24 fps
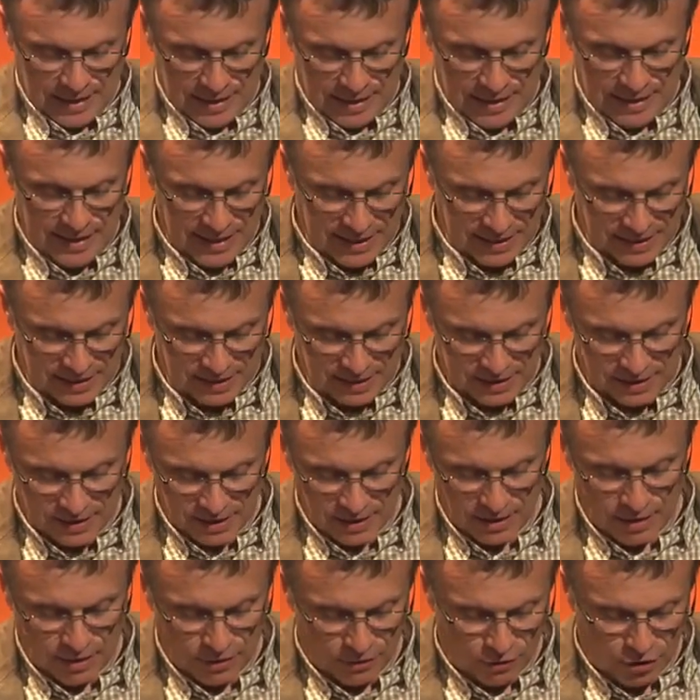This
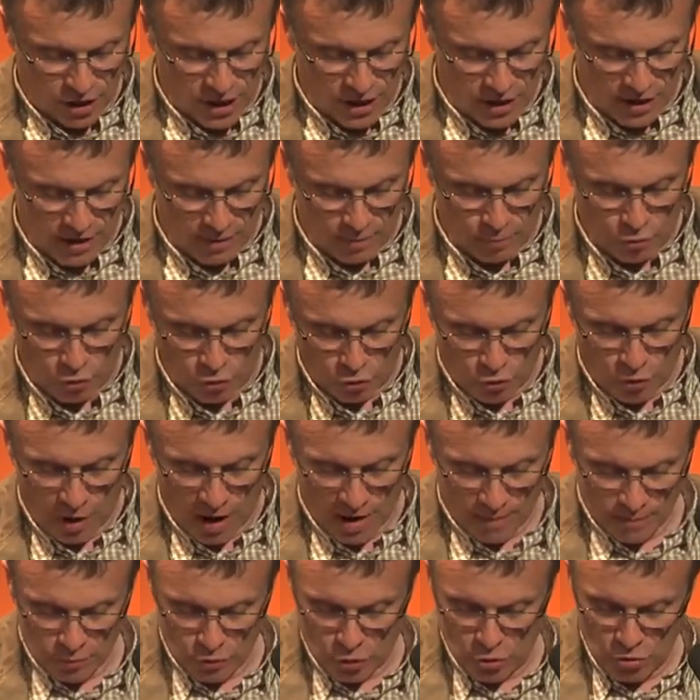3-year
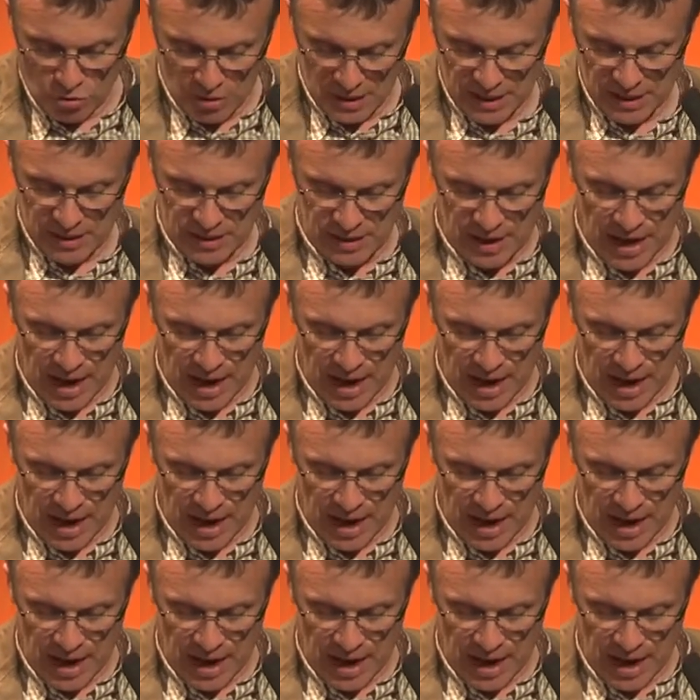program produces